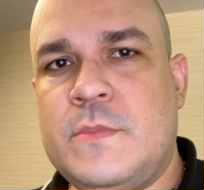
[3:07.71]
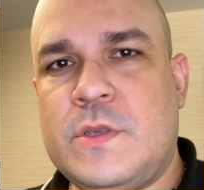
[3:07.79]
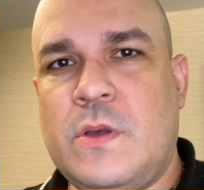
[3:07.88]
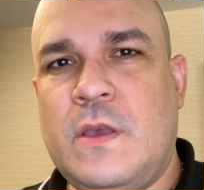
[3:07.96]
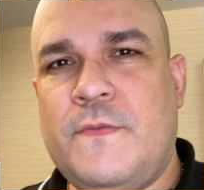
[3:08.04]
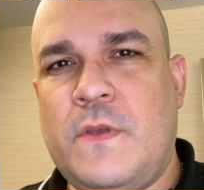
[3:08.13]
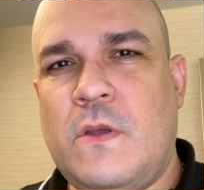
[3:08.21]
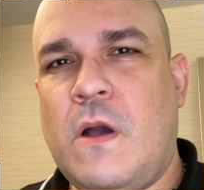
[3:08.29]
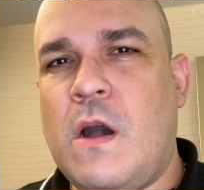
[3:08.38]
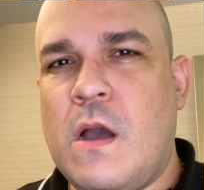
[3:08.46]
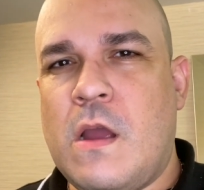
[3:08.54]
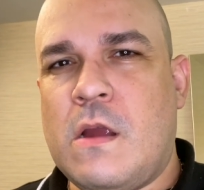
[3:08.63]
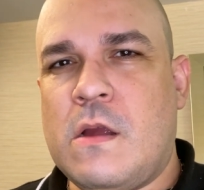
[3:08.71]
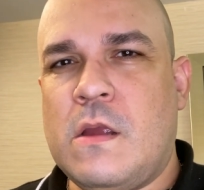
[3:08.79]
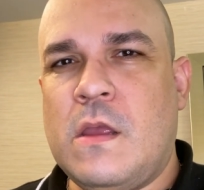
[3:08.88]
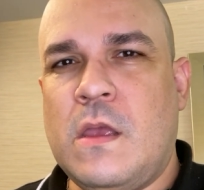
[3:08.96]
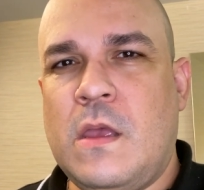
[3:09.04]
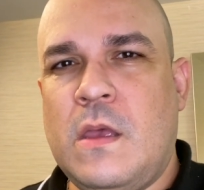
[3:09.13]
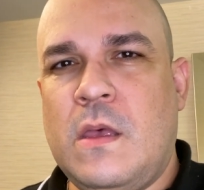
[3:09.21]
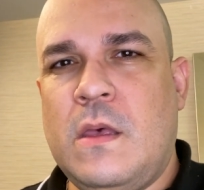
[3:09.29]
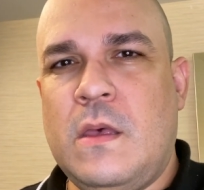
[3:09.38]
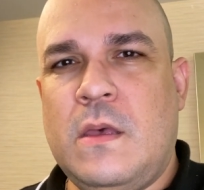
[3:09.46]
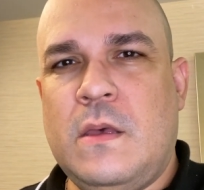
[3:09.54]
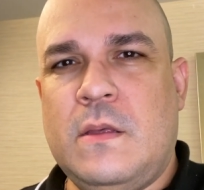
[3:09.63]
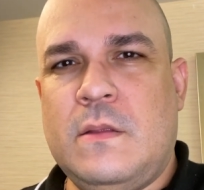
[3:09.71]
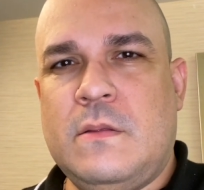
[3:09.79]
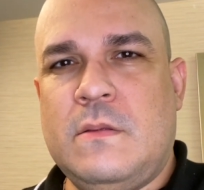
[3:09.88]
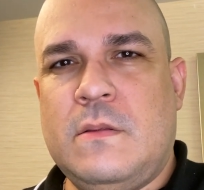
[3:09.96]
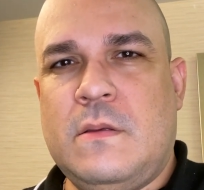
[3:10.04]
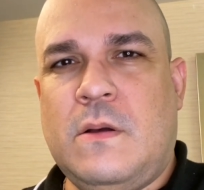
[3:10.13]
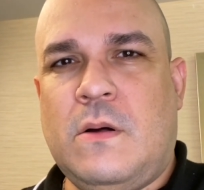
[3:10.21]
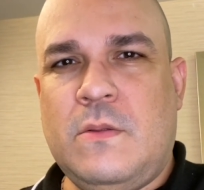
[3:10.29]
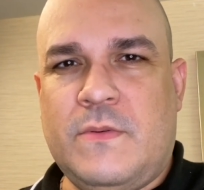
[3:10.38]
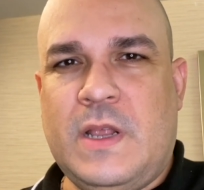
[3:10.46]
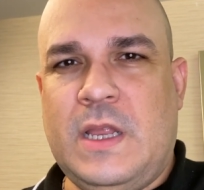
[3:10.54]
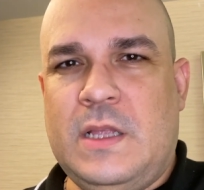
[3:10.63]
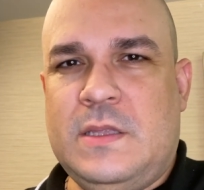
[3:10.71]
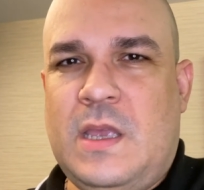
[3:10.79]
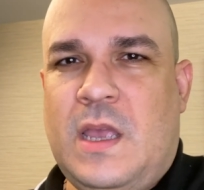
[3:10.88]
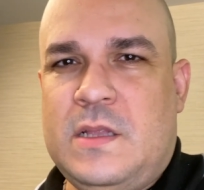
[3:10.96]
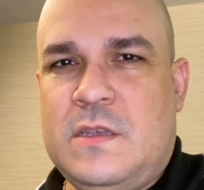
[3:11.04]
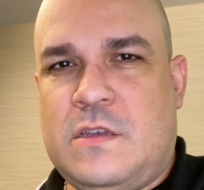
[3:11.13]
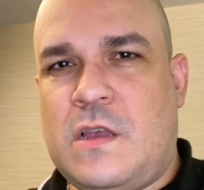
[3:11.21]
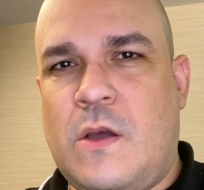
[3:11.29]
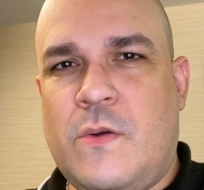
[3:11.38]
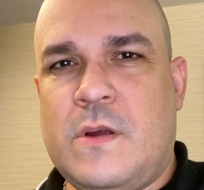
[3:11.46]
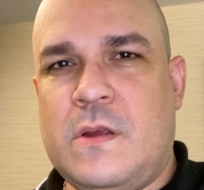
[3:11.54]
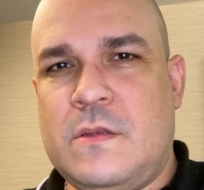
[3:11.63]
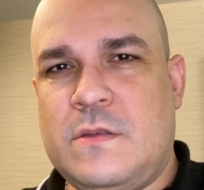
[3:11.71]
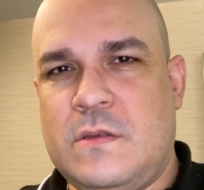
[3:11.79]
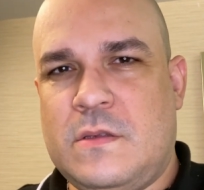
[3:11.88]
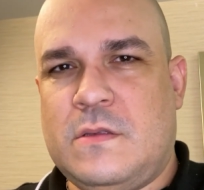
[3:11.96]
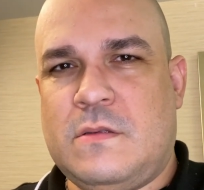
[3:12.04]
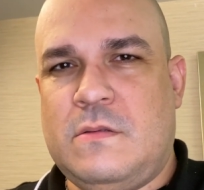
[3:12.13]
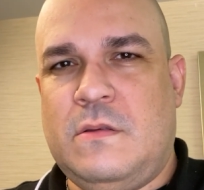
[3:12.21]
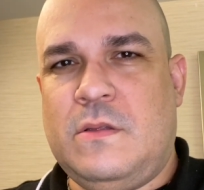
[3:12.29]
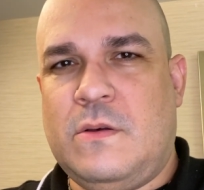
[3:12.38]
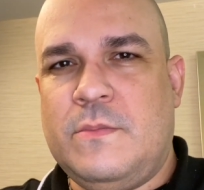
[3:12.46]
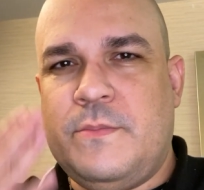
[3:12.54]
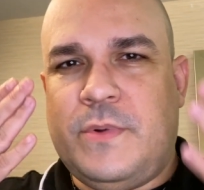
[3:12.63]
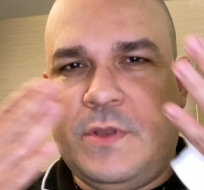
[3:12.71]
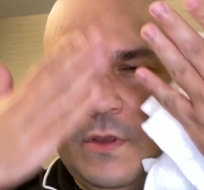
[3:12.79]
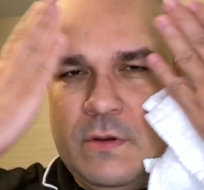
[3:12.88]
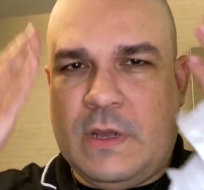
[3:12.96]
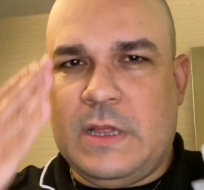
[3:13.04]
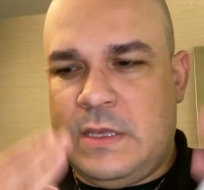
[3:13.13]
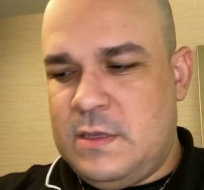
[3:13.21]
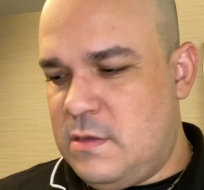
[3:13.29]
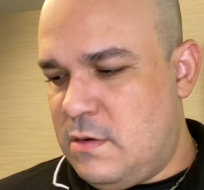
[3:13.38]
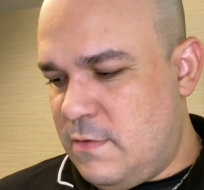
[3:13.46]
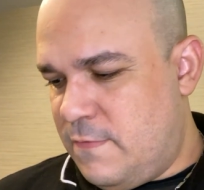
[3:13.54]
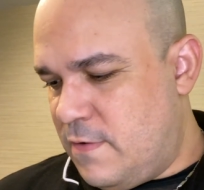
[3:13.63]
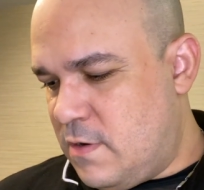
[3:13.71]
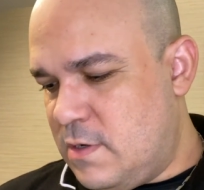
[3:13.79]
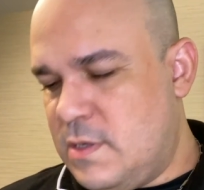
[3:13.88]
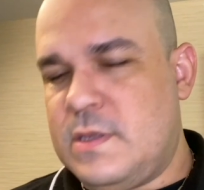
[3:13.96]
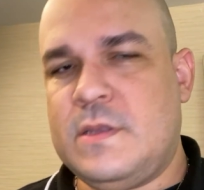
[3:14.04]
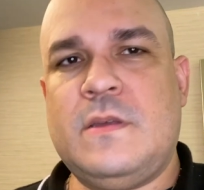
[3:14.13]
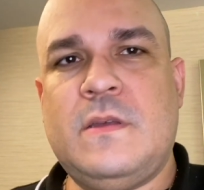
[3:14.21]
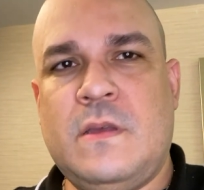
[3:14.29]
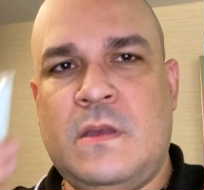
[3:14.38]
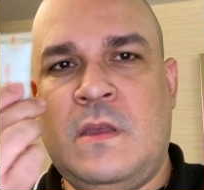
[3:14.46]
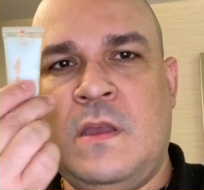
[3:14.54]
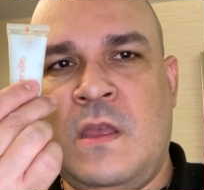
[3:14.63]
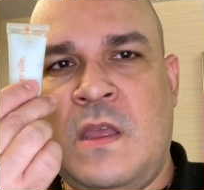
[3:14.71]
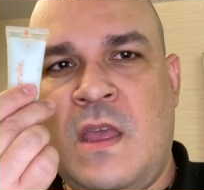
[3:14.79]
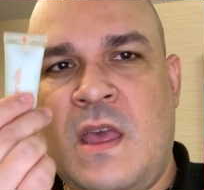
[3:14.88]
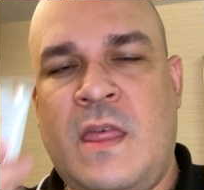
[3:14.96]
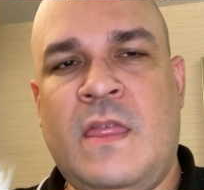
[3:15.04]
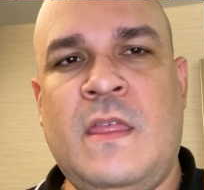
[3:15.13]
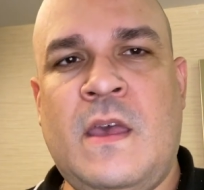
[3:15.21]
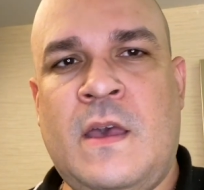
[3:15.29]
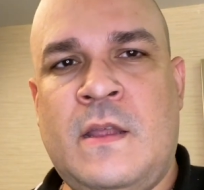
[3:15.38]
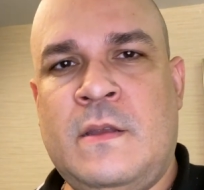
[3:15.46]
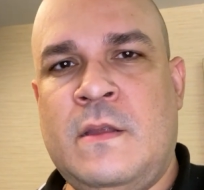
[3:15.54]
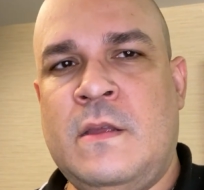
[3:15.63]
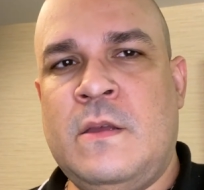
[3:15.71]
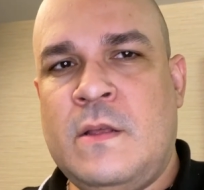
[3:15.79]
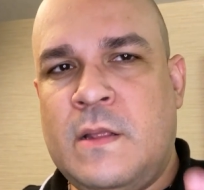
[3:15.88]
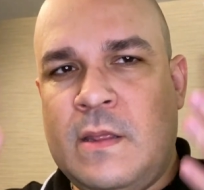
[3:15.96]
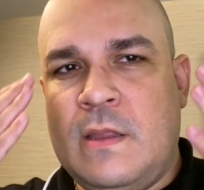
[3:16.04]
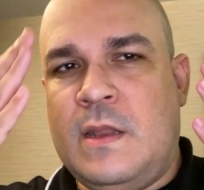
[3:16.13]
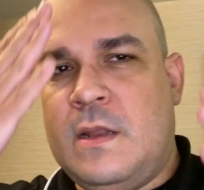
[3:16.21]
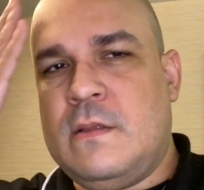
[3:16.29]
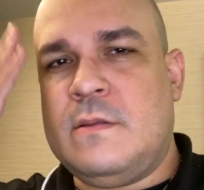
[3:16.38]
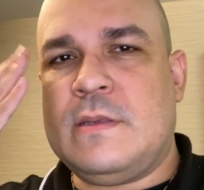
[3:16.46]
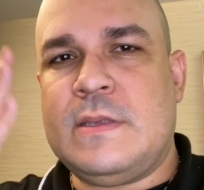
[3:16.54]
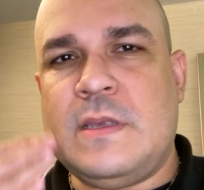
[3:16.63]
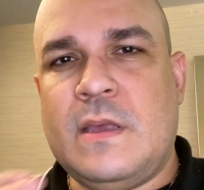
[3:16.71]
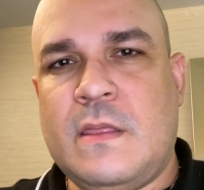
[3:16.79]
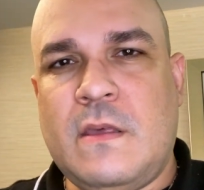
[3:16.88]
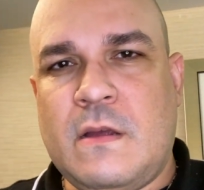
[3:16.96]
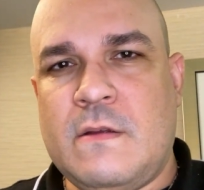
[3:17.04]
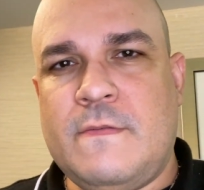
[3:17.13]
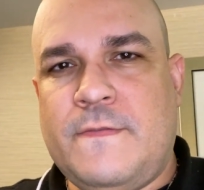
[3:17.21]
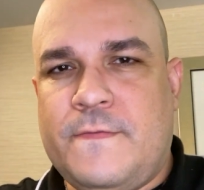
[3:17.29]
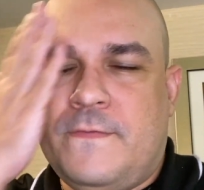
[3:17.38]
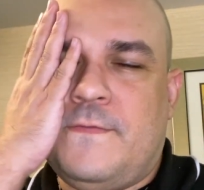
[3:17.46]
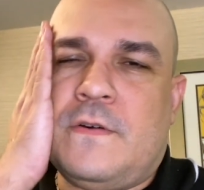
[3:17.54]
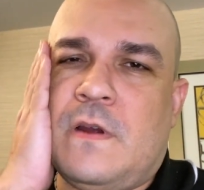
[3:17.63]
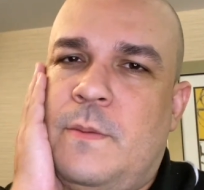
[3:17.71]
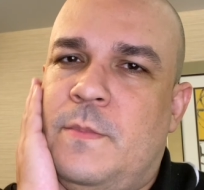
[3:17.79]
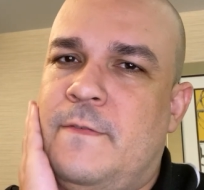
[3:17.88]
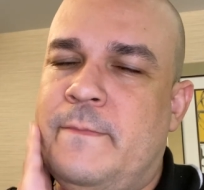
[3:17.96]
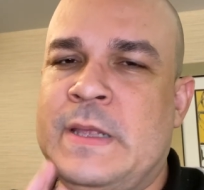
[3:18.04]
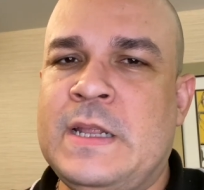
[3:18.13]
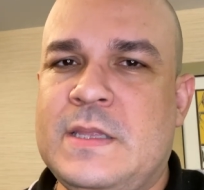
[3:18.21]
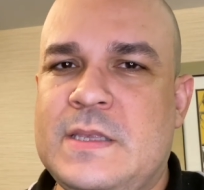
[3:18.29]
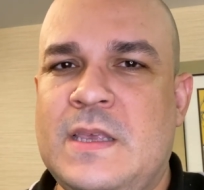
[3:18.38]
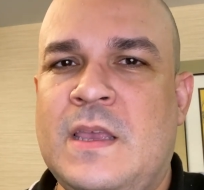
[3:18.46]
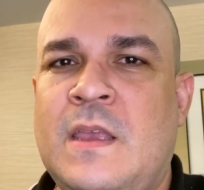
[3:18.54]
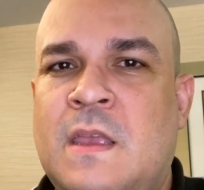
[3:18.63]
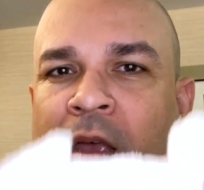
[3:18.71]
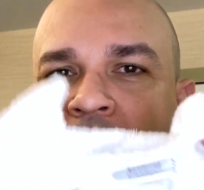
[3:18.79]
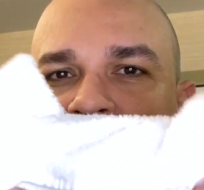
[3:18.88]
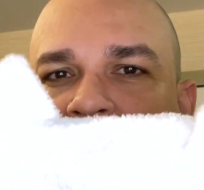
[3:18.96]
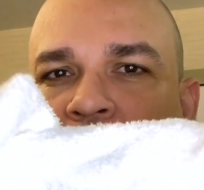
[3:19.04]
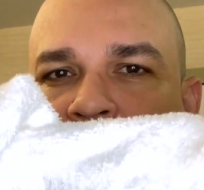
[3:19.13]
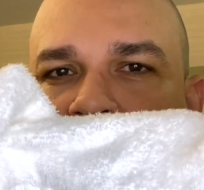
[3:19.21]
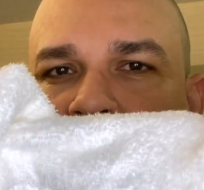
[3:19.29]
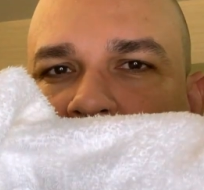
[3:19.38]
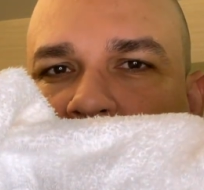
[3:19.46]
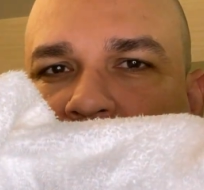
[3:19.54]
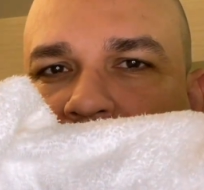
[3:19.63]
So if you are already taking a shower, just, you know, put your cleanser first and then let it sit there for a couple of minutes, then work it with